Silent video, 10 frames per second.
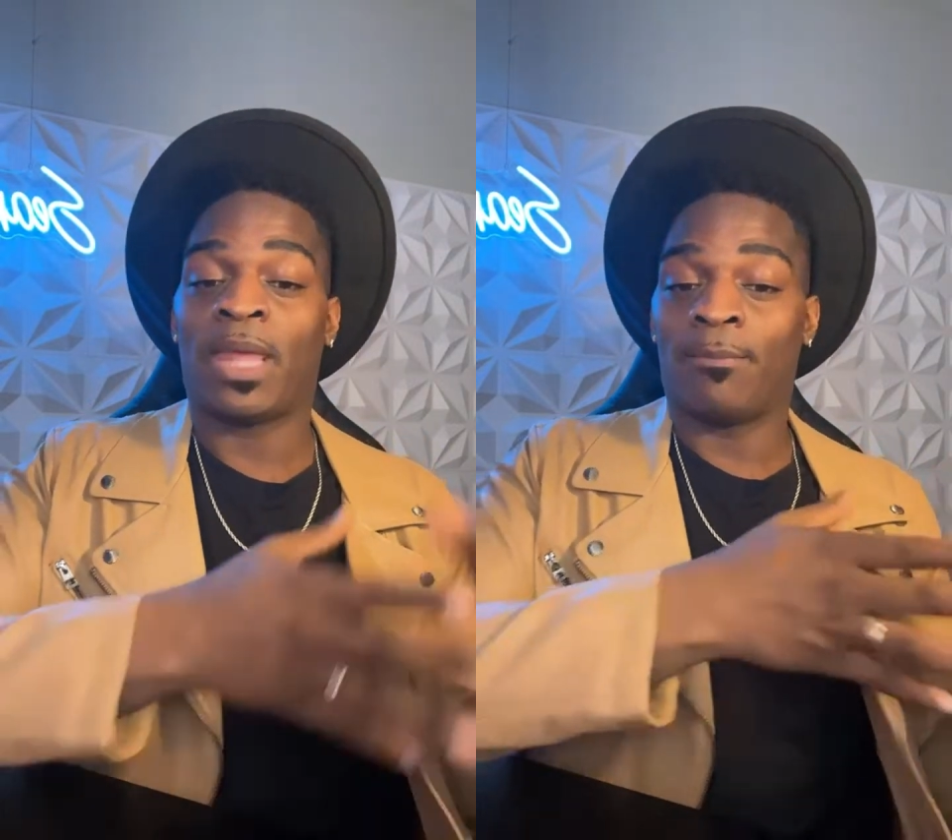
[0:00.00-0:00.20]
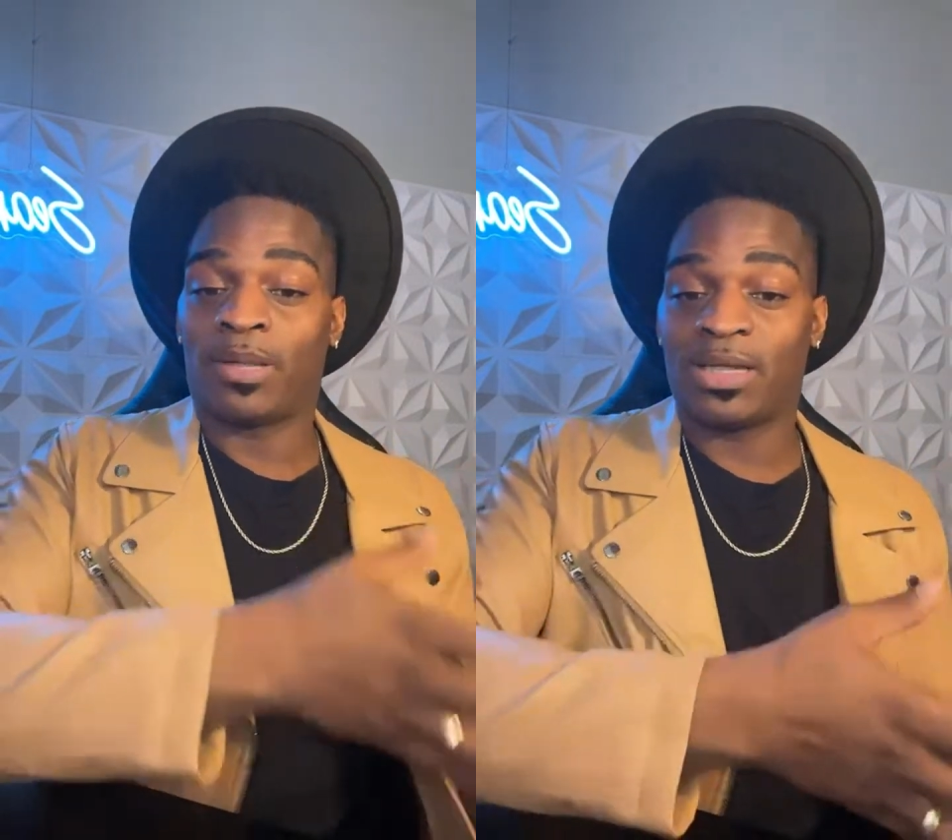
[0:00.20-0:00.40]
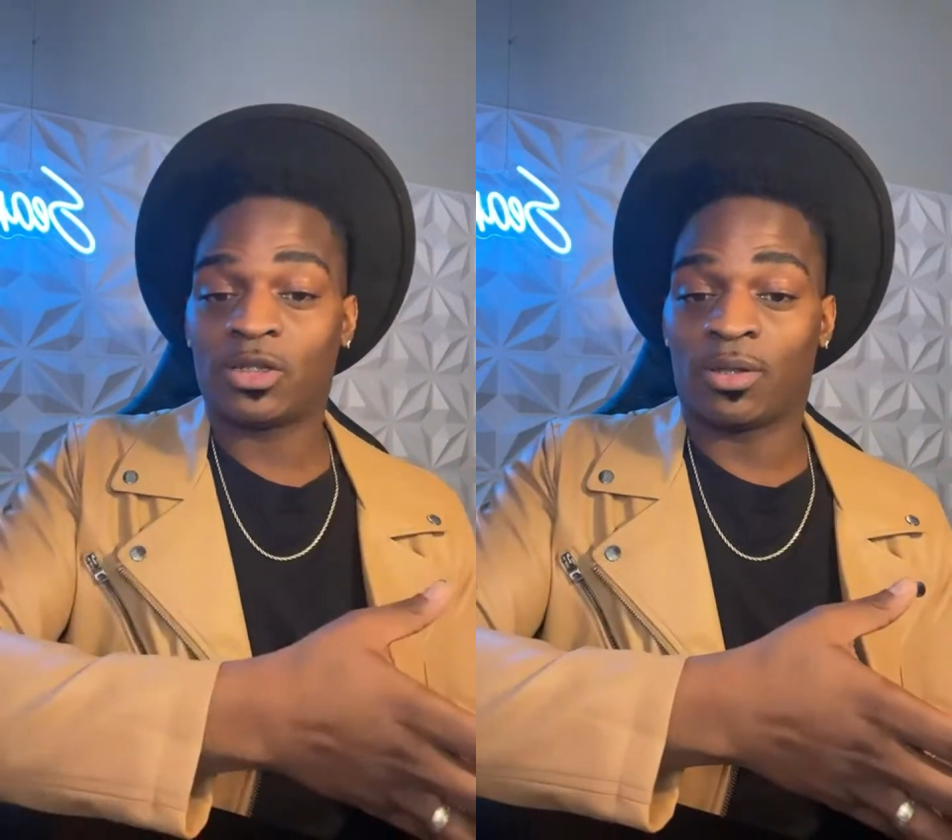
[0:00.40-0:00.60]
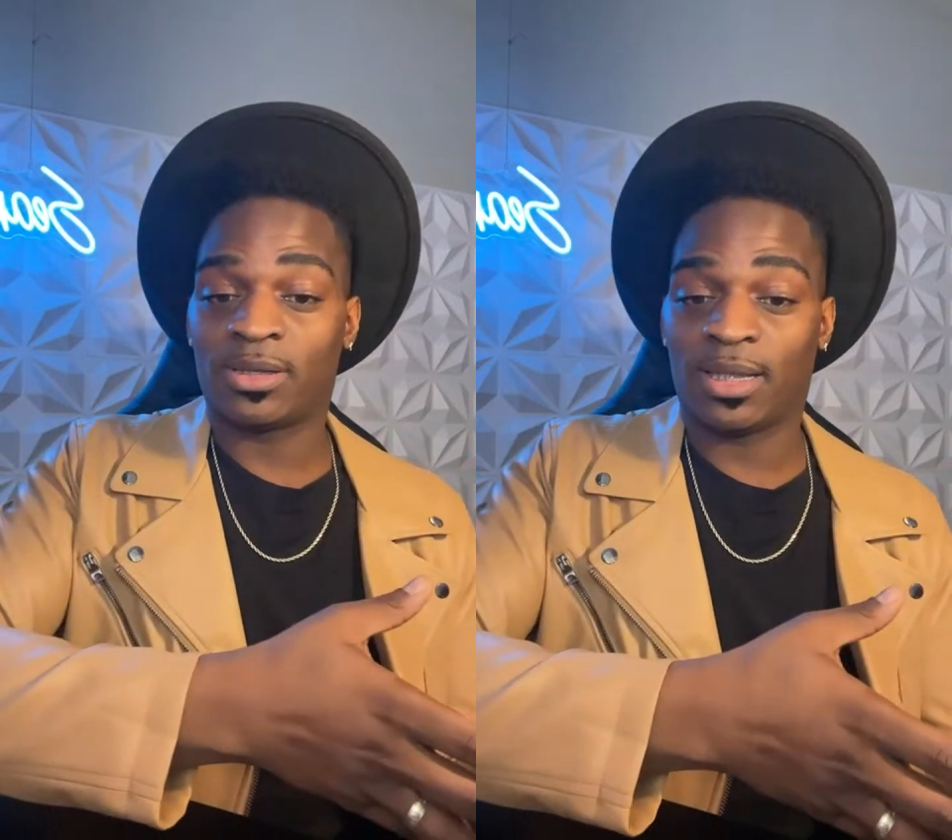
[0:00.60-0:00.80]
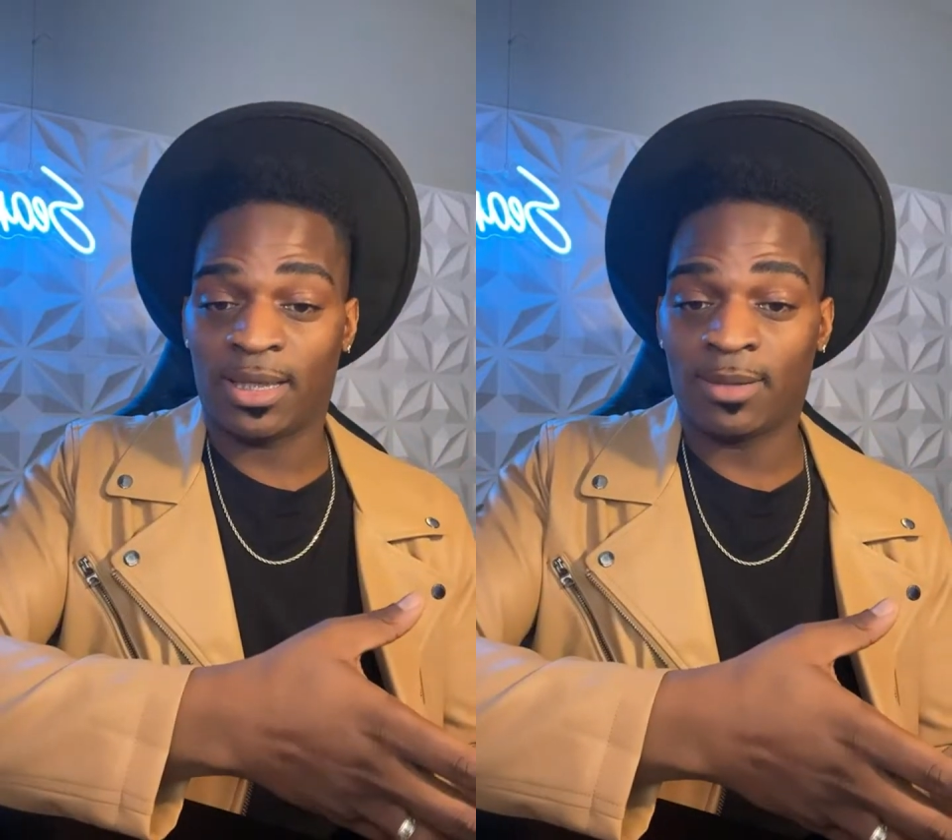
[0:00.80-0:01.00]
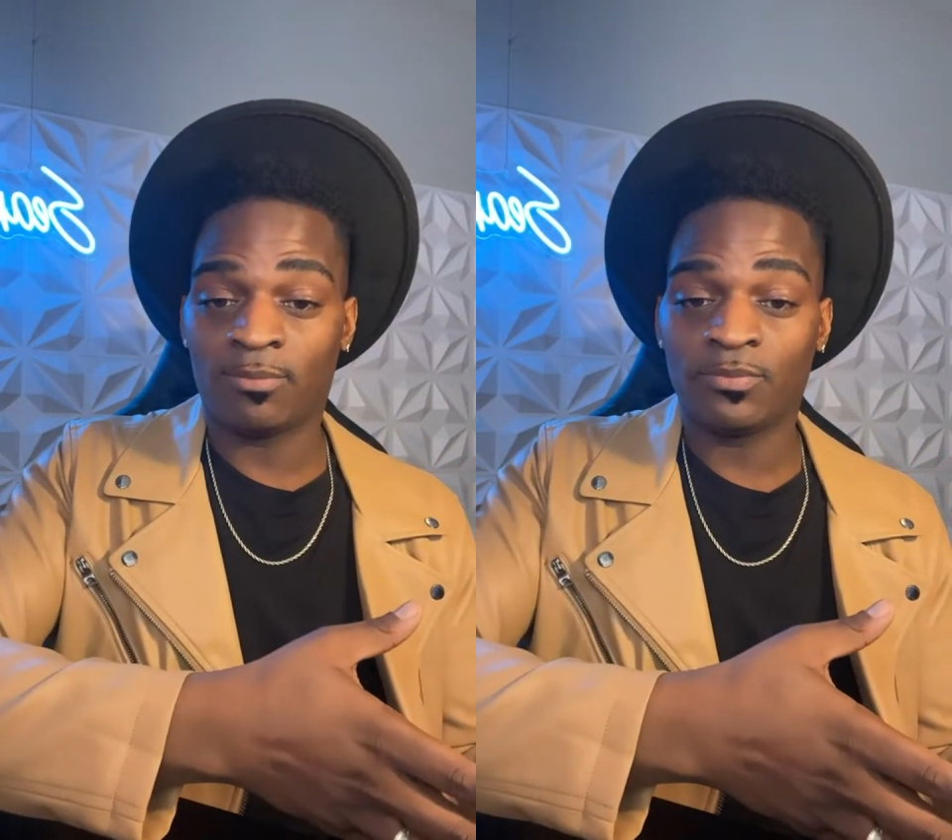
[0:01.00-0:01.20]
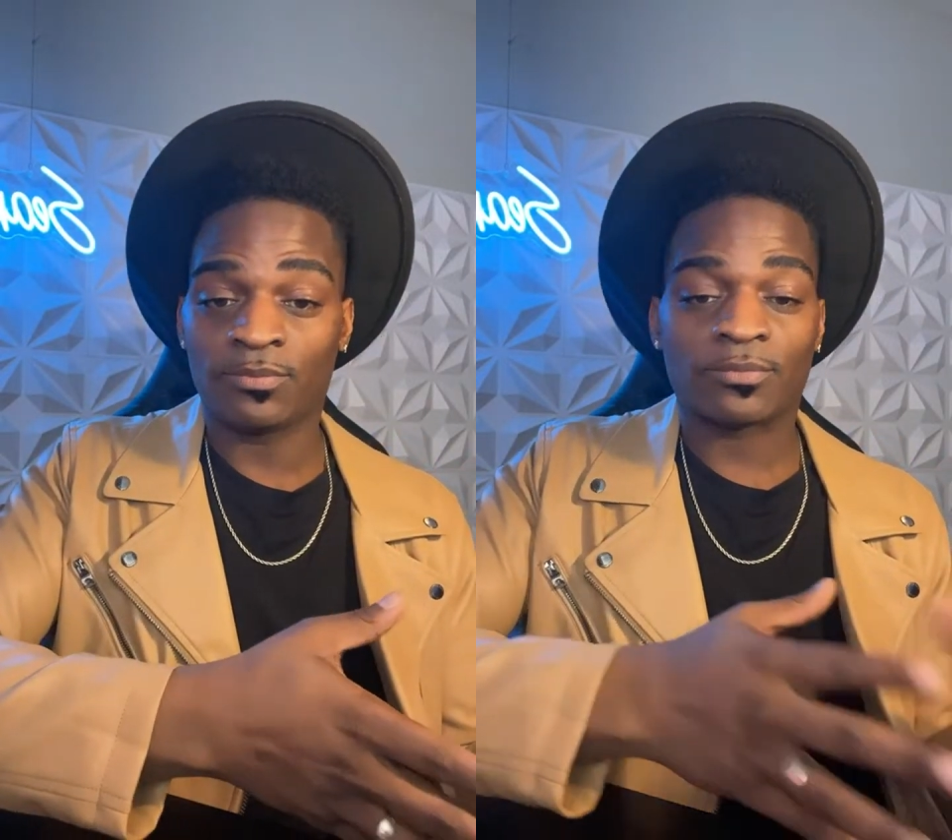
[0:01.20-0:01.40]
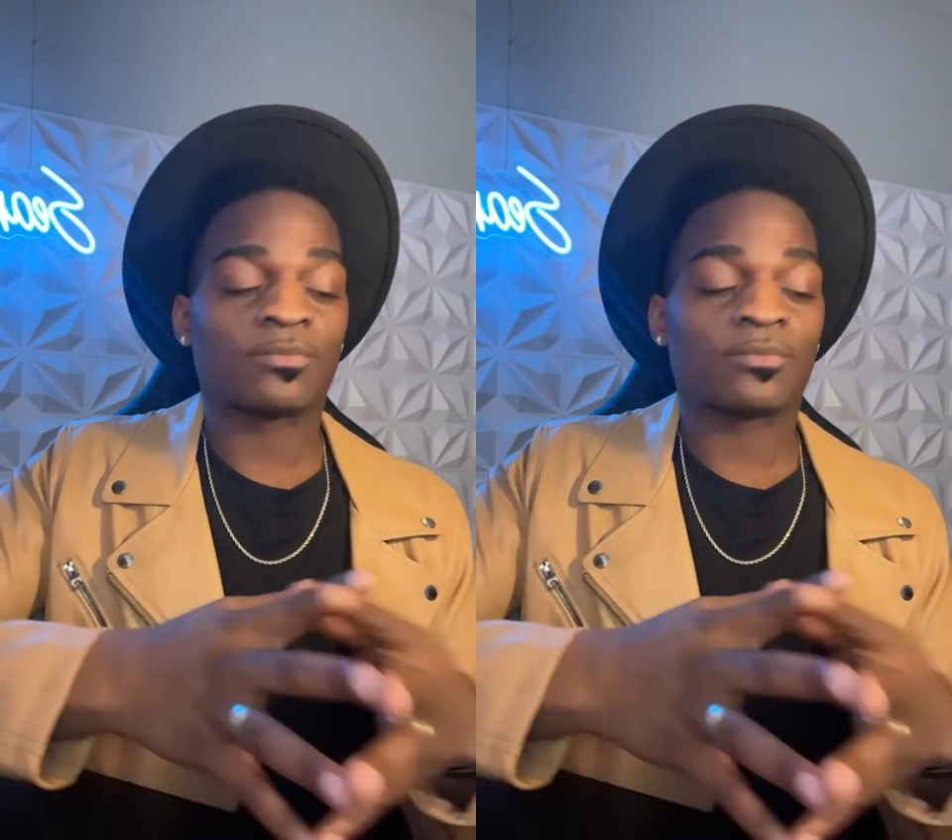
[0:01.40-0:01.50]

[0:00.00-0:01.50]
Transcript: and placed onto them.